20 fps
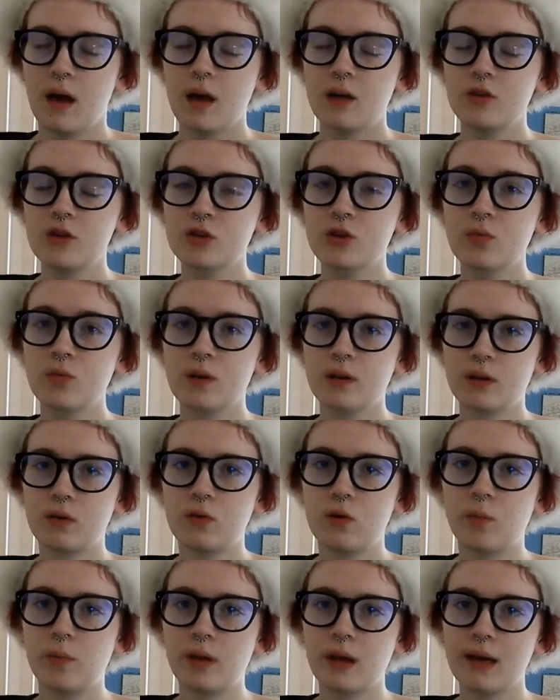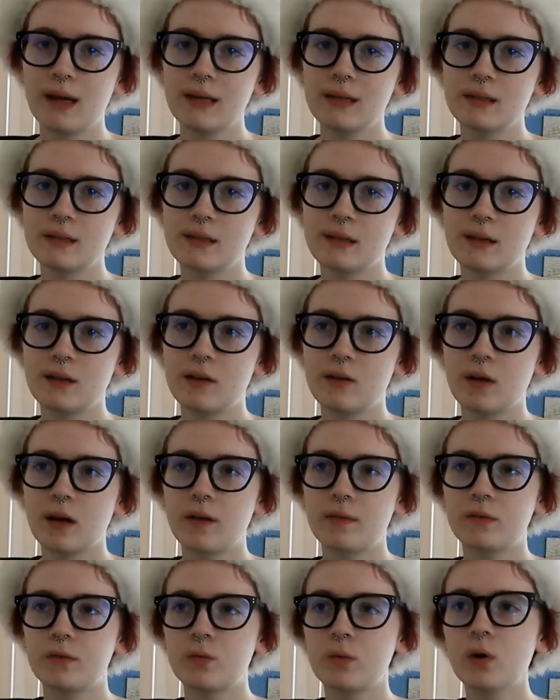it's just a really cool place, and you don't
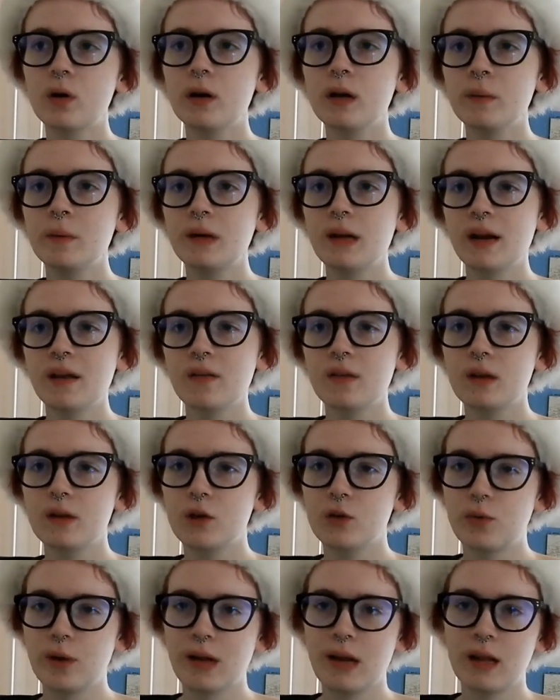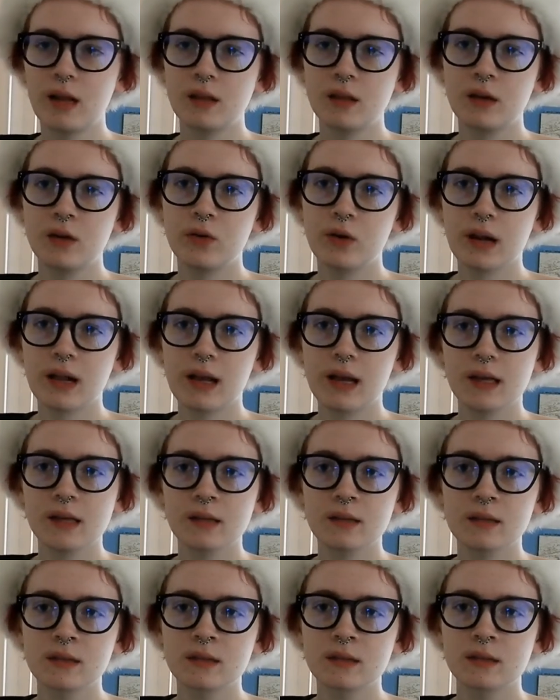have to worry about anything or read any of the
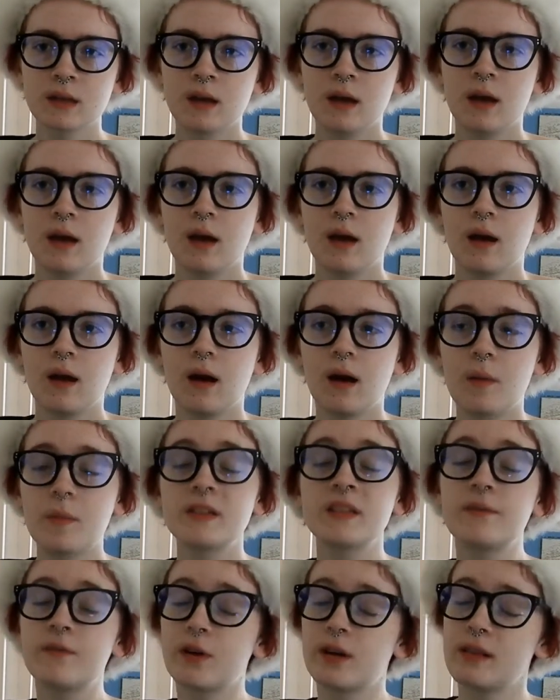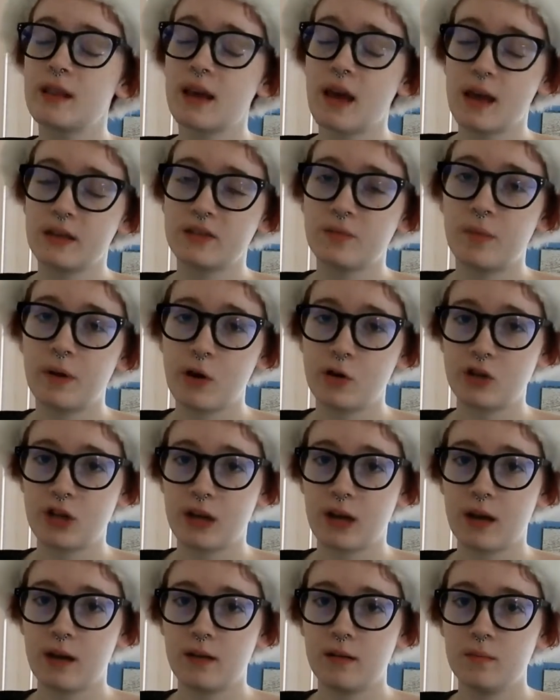ingredients, except for in the case of butter
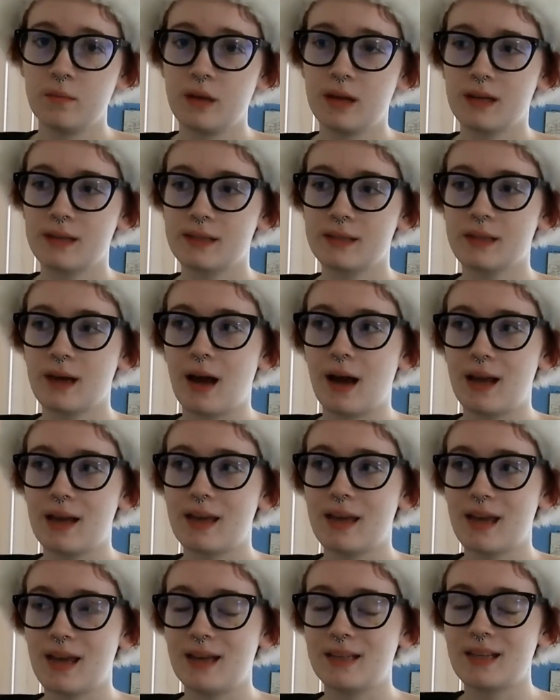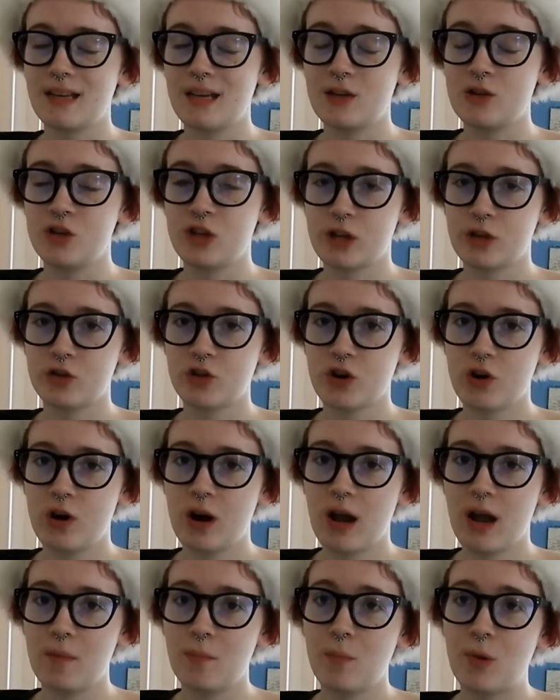chicken, because I can't eat
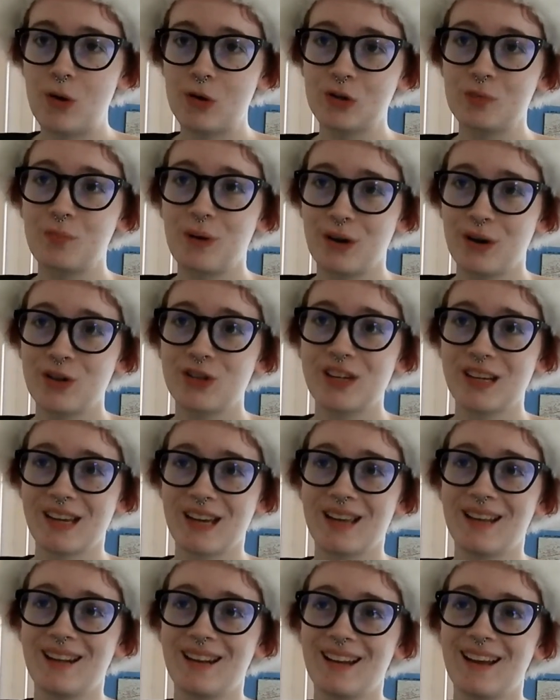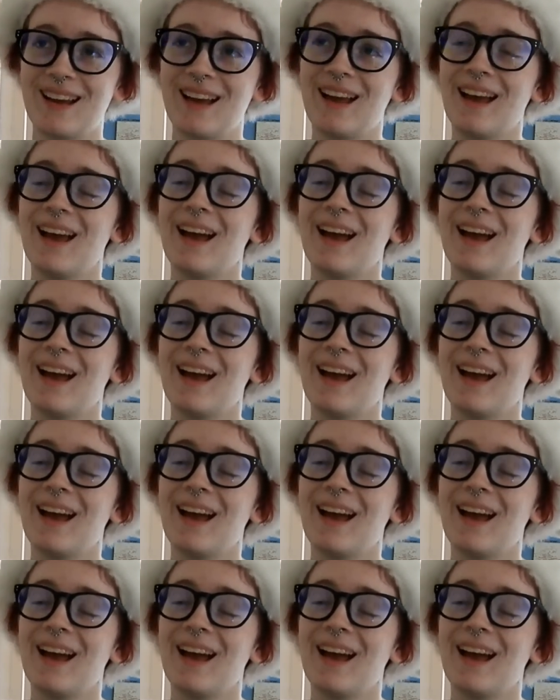ginger, and most butter chicken